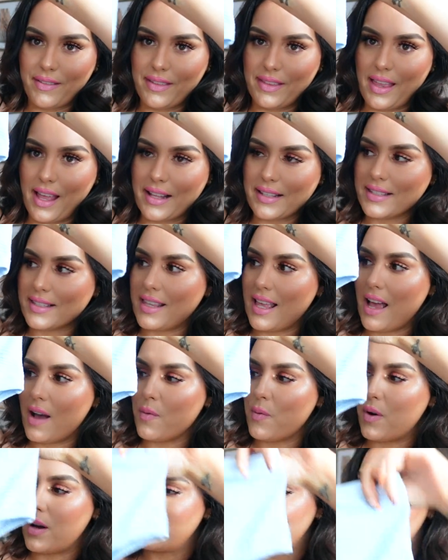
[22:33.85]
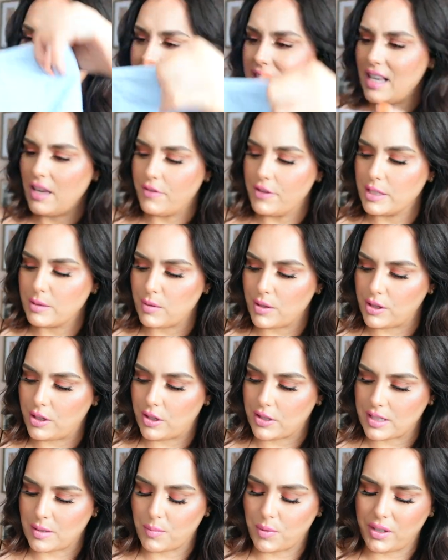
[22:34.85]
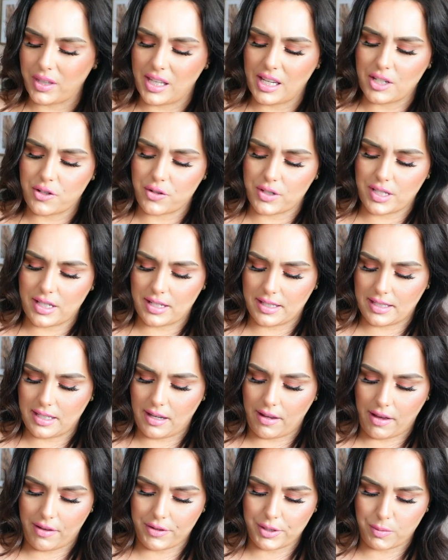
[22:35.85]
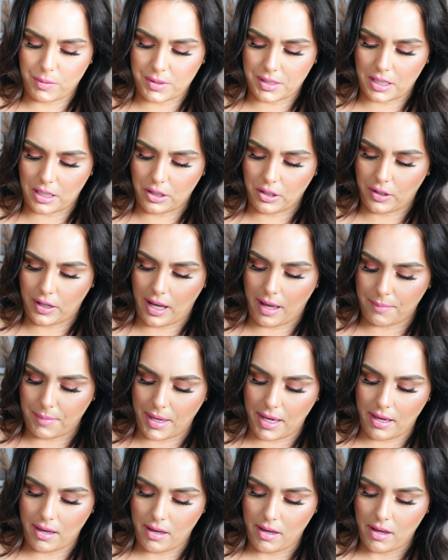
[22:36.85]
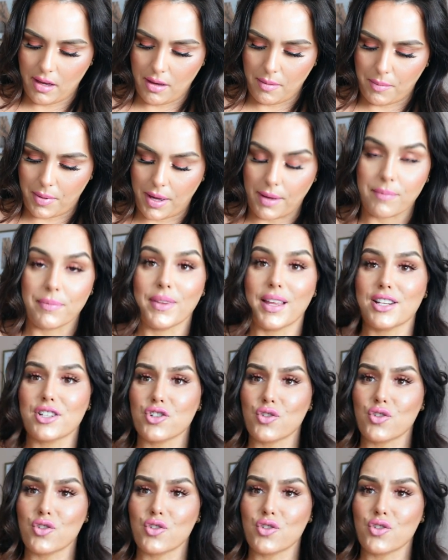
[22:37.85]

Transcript: that's that one. Let's see how this one looks. I'm really interested to see how this one's going to look on me, but let's